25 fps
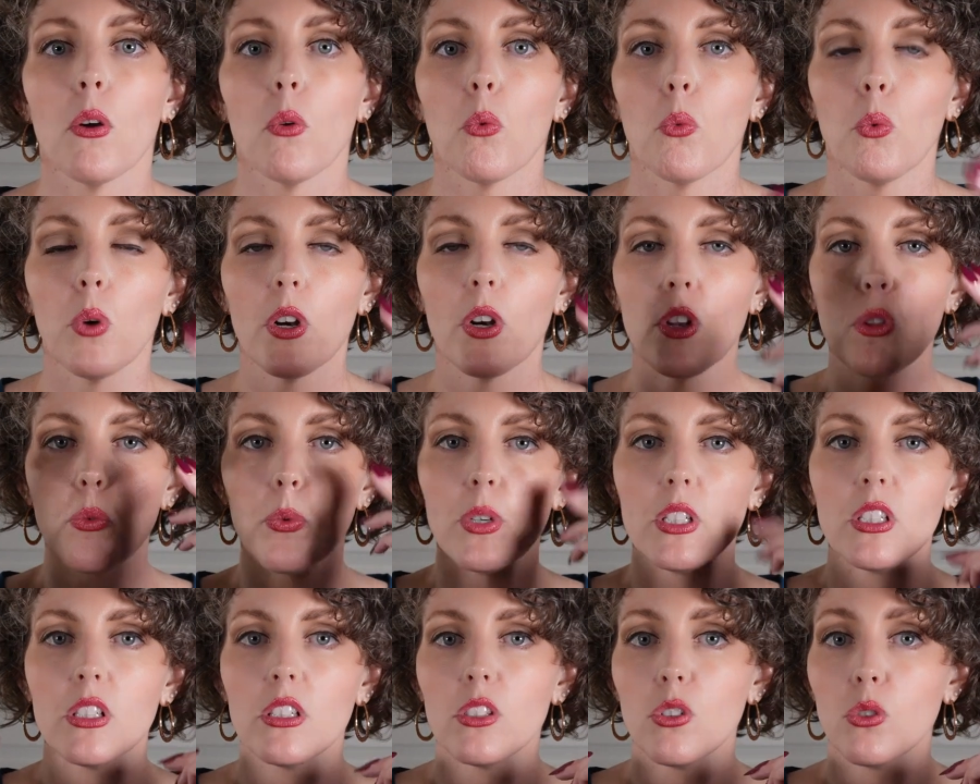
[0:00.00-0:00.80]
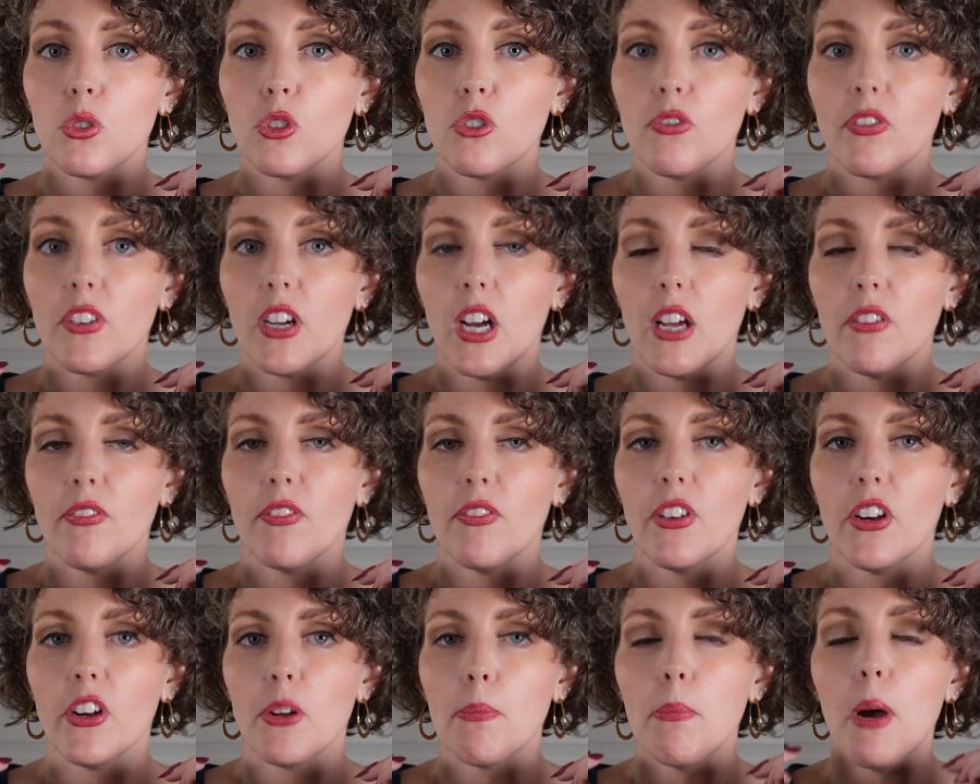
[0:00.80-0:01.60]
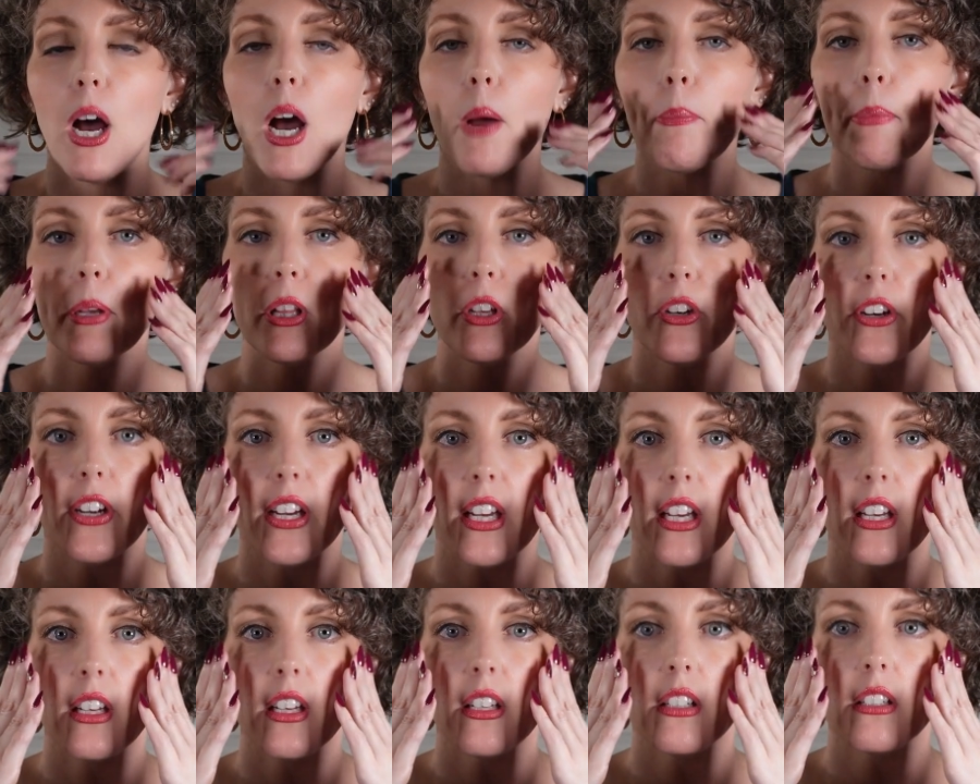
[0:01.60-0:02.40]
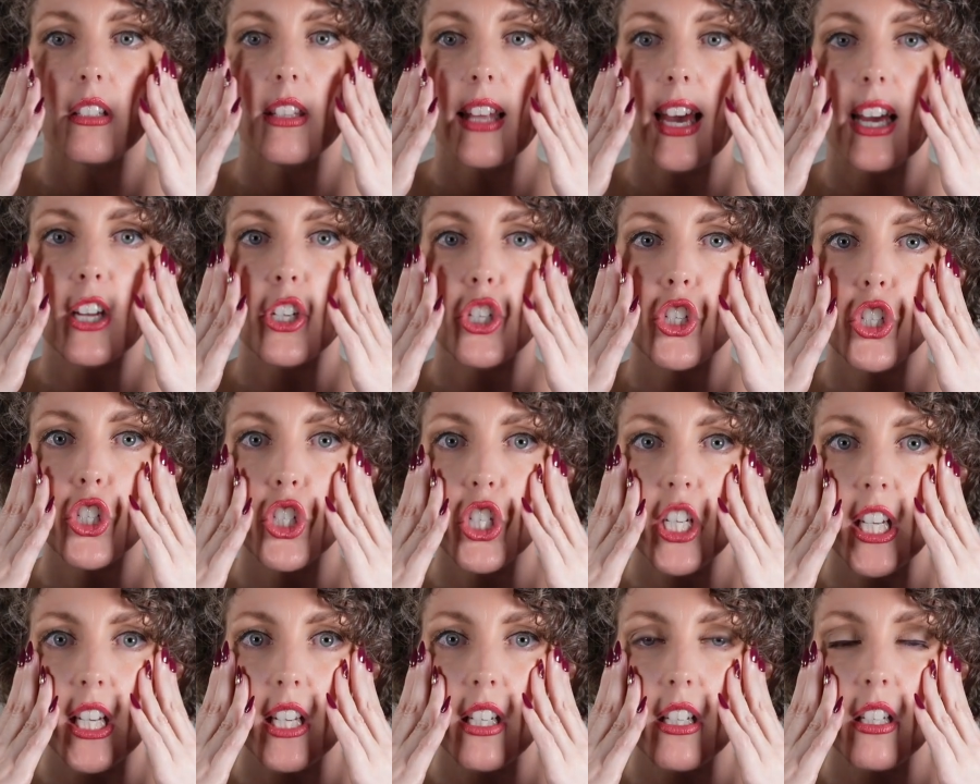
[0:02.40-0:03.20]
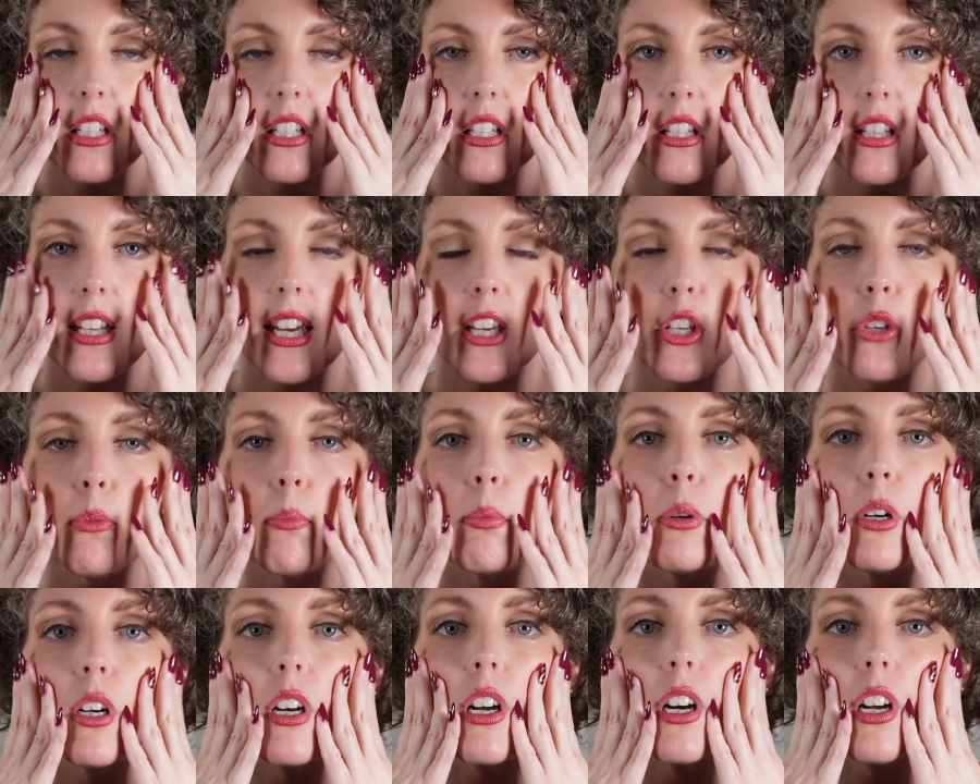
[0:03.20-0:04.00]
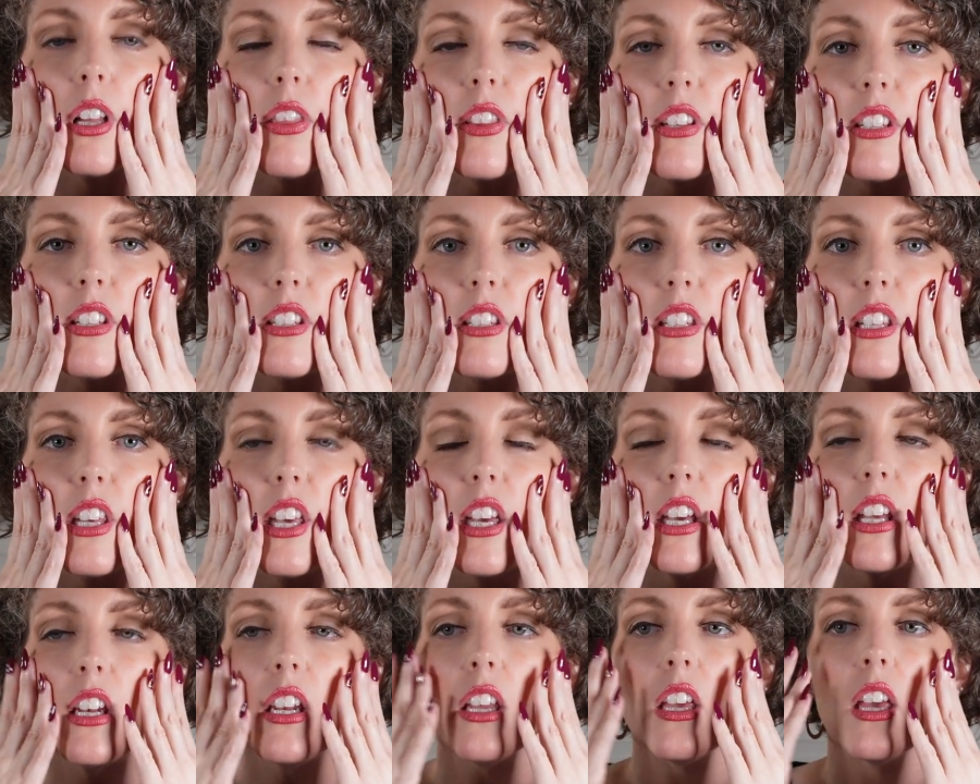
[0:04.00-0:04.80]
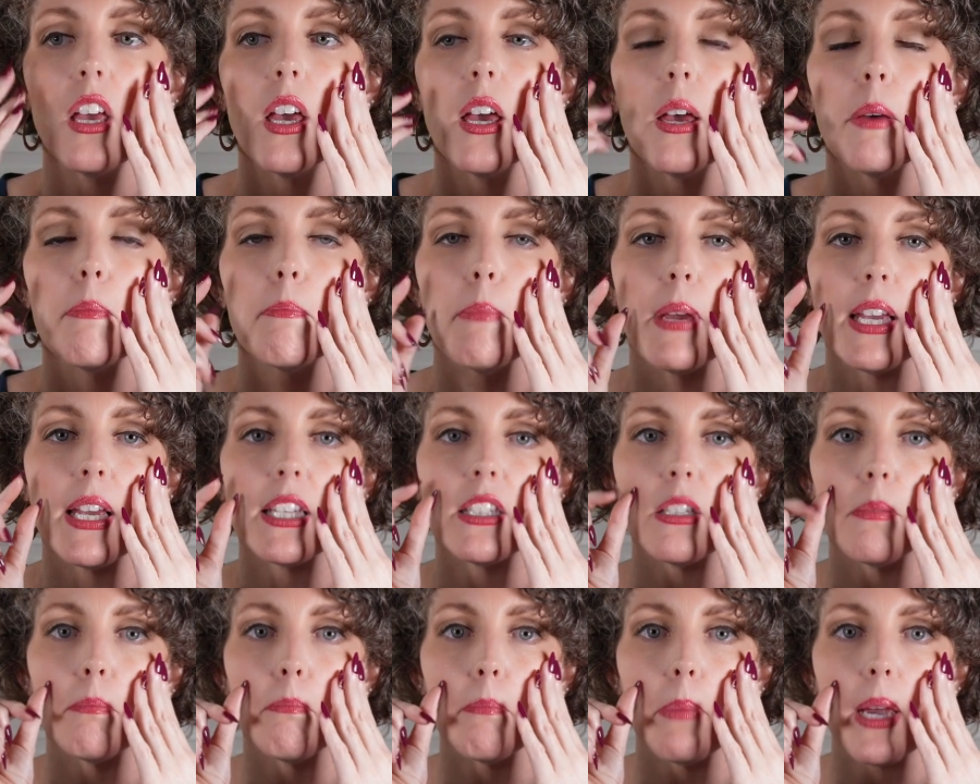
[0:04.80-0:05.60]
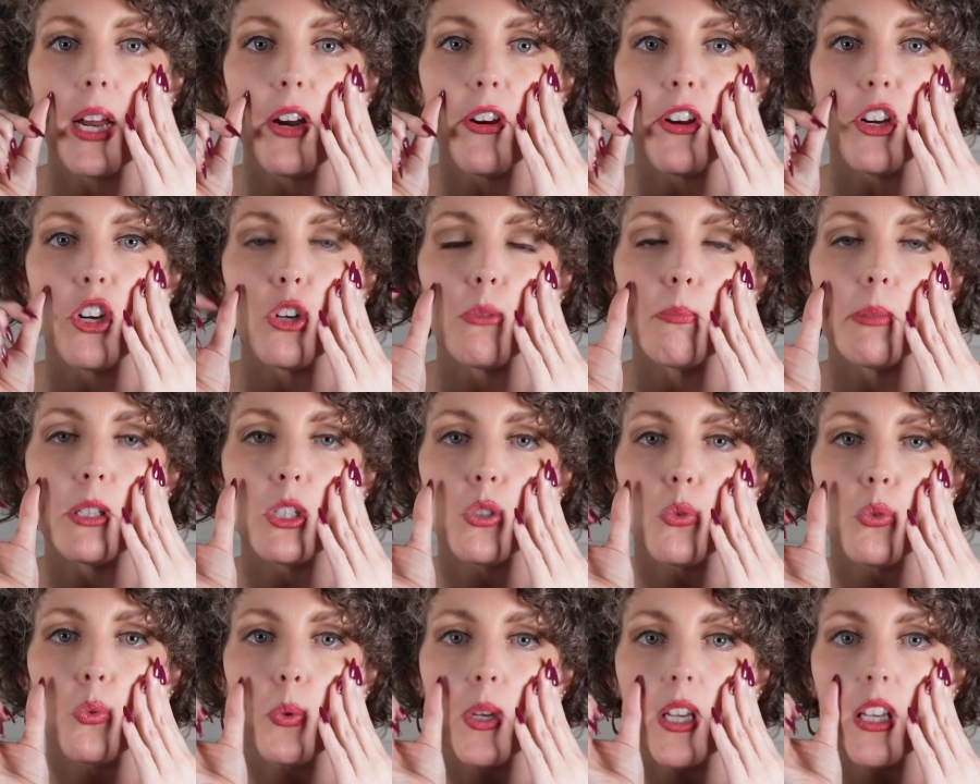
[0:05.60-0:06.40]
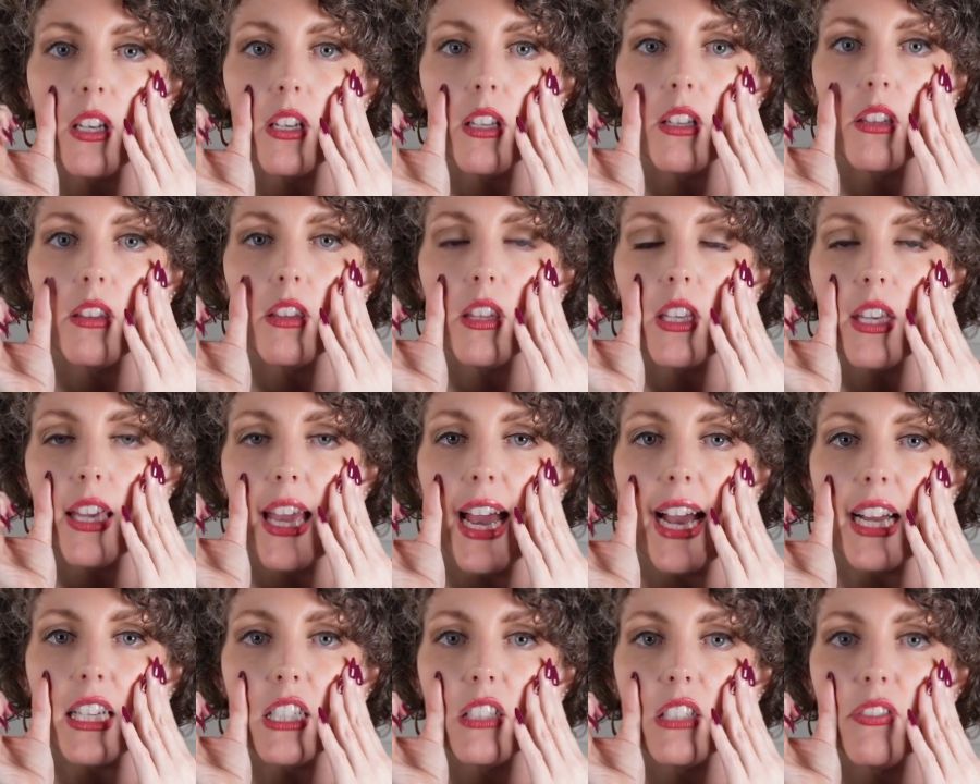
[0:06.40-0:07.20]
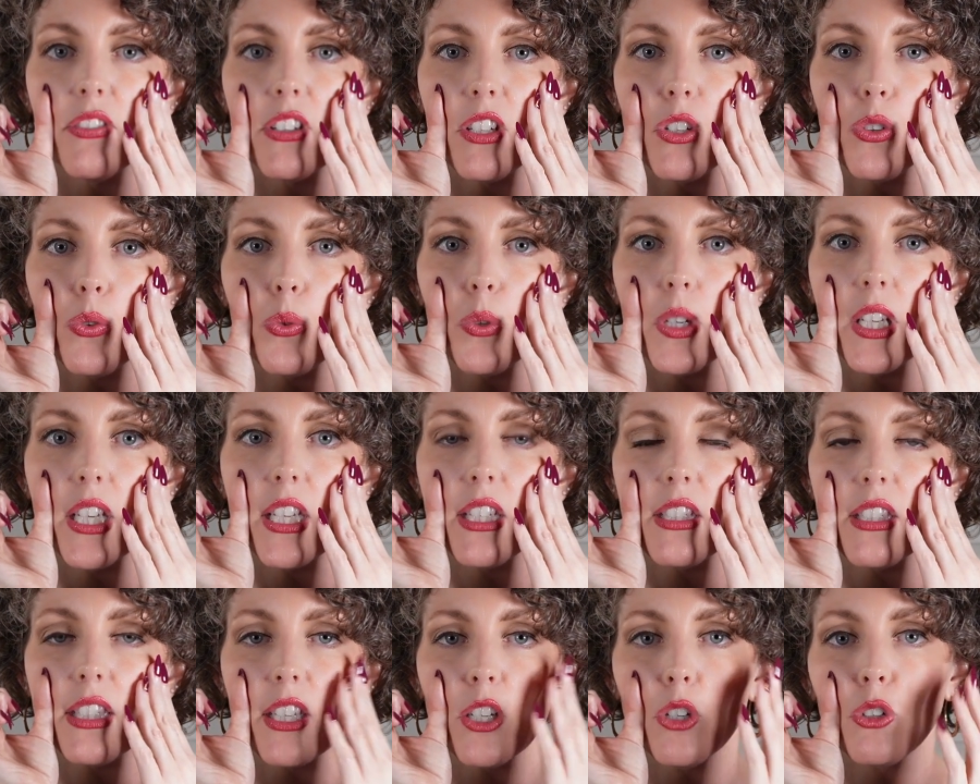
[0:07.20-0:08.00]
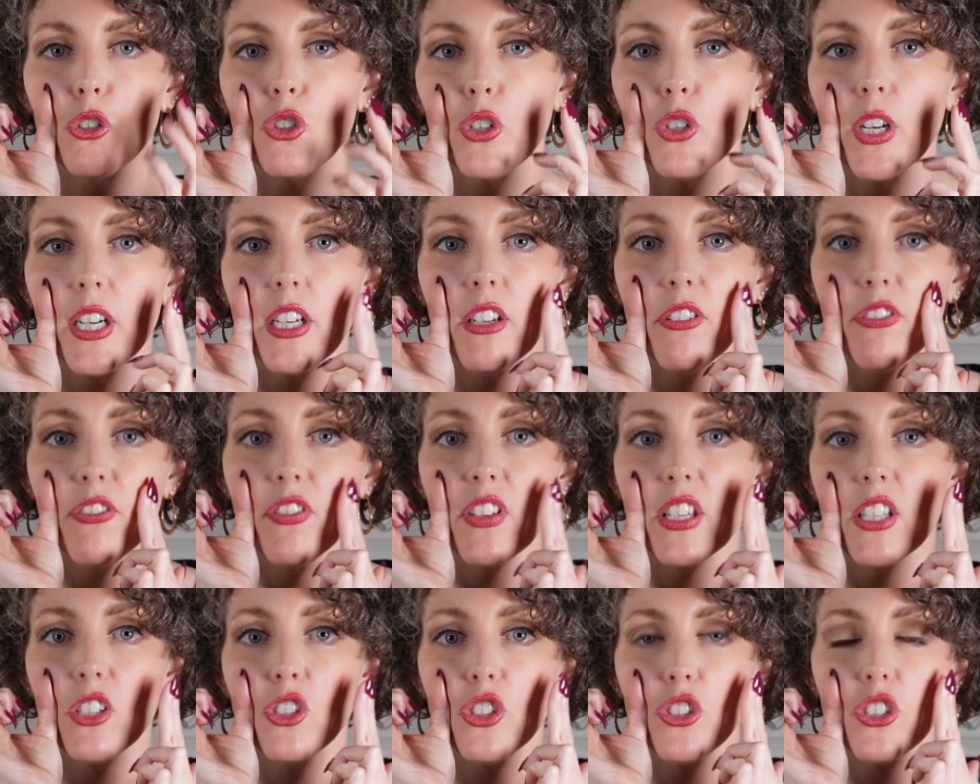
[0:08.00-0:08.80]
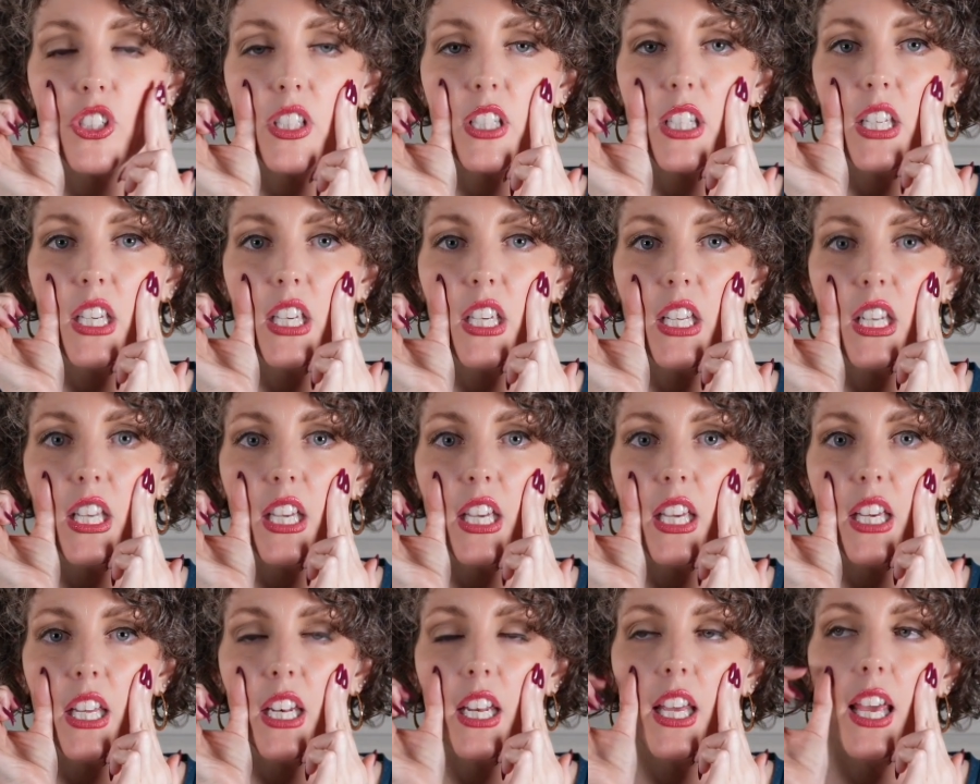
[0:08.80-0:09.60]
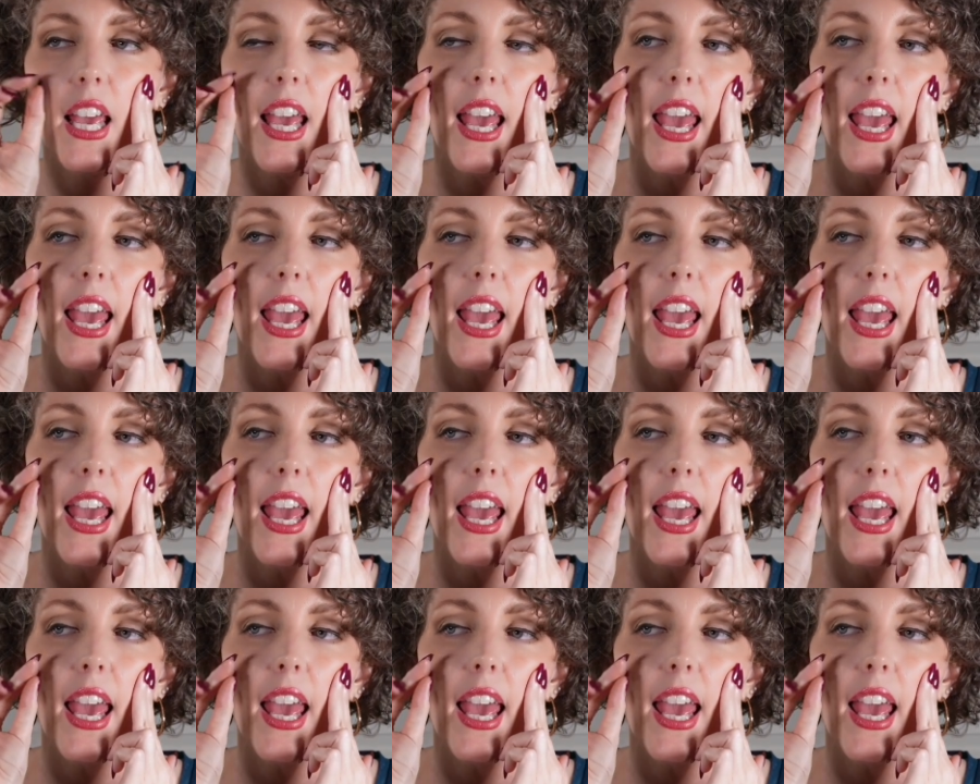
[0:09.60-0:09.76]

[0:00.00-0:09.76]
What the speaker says: one of the reasons those have gotten very popular is that sheet that you put on the skin makes a barrier between the active ingredients that you're trying to feed your skin in